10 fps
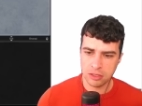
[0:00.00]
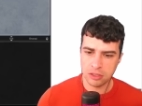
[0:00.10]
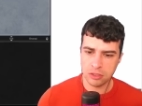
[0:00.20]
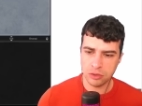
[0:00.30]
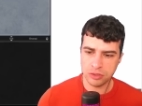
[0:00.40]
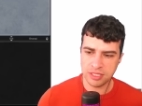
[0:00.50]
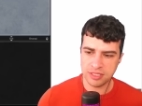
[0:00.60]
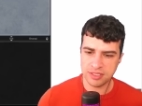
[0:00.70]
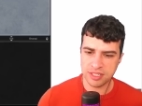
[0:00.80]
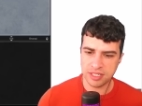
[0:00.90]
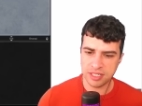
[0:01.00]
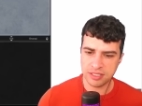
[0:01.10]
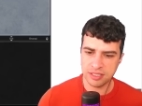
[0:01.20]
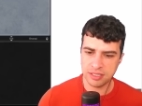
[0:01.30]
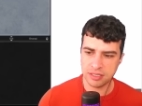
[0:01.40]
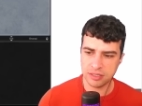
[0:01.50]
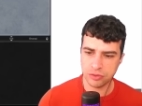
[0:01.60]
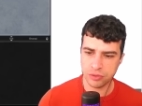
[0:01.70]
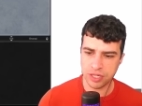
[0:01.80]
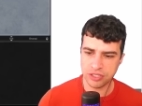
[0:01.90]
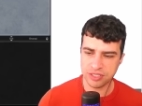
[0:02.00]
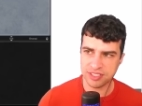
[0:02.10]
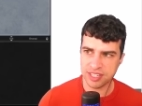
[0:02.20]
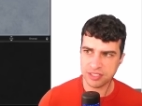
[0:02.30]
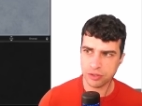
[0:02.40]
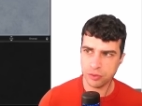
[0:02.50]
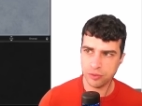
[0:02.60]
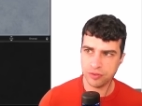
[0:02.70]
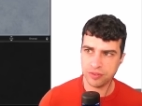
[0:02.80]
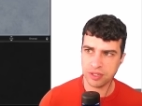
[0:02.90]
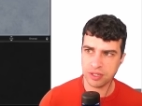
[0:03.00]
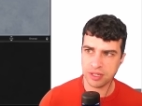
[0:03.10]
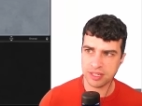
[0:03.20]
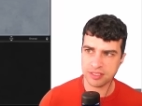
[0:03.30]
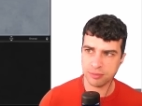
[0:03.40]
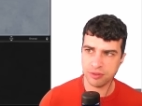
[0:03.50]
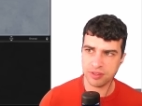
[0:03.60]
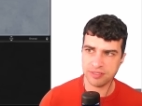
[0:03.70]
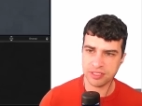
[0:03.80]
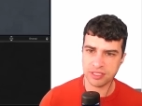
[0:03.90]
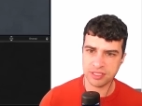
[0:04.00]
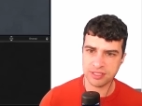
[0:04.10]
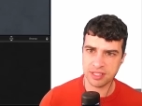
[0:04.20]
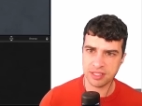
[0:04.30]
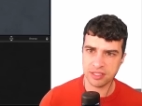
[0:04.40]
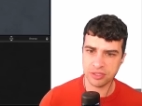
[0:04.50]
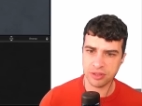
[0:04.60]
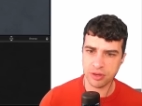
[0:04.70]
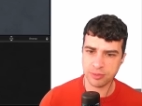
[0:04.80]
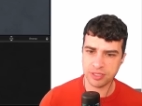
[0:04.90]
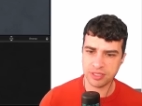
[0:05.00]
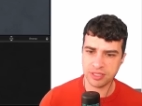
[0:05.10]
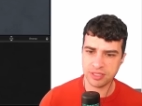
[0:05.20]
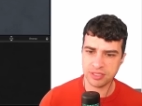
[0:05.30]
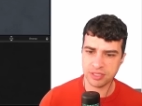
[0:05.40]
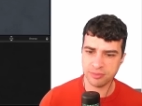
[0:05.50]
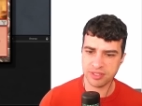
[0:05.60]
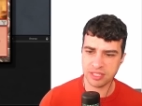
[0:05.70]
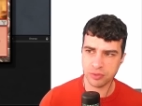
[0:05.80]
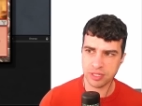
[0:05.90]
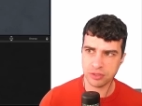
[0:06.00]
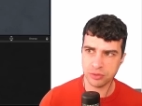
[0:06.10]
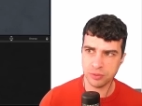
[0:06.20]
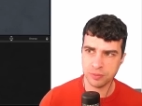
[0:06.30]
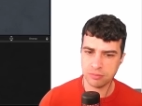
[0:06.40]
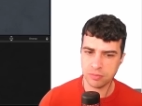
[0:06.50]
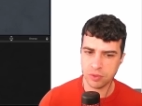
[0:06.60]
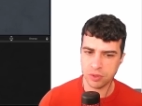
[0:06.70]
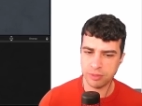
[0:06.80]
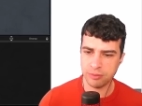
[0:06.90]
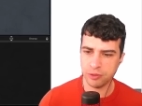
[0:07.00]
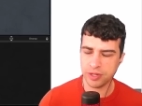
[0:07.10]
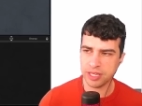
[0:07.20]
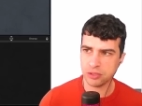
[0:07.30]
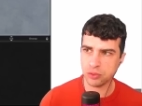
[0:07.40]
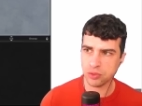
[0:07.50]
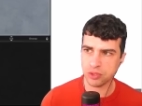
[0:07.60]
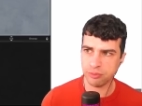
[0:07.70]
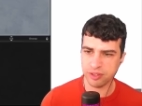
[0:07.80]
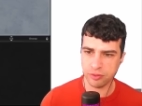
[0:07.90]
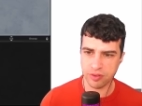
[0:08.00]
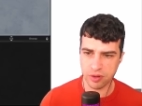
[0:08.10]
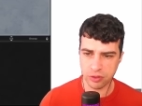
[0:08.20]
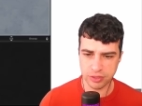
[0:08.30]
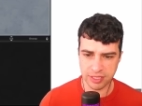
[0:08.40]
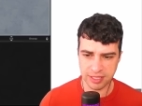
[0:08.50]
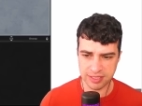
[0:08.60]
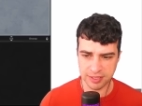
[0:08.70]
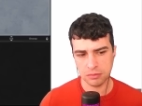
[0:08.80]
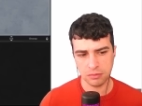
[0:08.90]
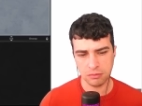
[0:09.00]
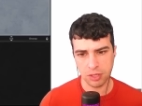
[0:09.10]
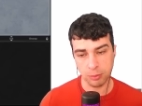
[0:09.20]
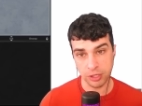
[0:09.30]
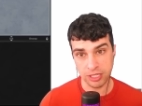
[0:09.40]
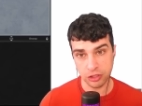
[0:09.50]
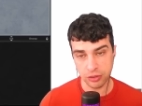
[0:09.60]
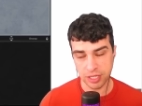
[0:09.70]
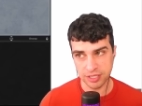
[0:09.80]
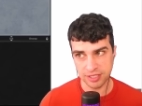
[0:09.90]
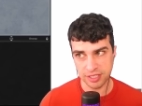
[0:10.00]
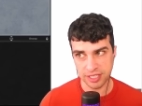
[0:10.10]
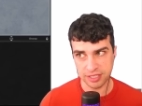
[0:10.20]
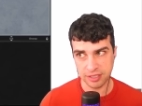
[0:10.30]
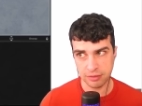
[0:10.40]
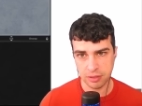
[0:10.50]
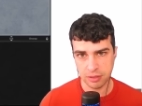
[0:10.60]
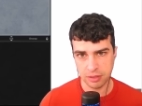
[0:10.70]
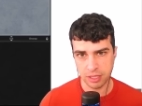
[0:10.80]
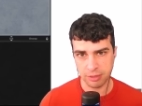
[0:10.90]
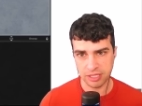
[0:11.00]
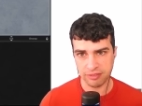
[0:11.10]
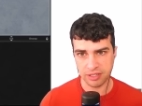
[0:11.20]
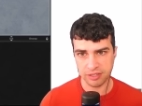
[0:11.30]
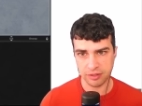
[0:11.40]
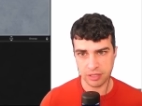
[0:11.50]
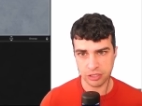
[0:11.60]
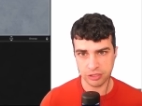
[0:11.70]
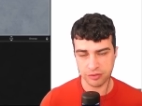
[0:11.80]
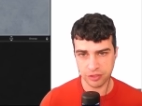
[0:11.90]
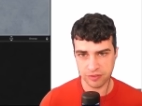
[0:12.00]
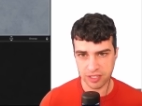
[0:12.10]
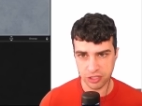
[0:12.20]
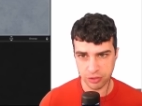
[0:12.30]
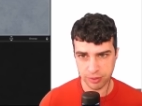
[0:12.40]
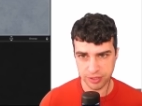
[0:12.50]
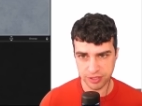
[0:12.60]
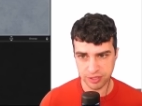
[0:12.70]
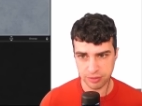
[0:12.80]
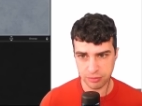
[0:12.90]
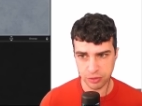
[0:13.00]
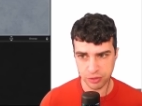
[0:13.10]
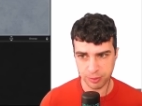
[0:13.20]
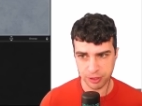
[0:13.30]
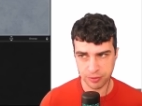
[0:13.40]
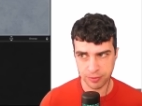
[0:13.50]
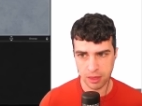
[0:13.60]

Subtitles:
Looting, discard, dredgers, cast Oath, cast both Lava Darts, killing Ornithopter is something that we can do. Or maybe we can draw something with our looting. Let's see. My opponent has 2 cards in their hand. They might have another Force of Negation plus blue spell.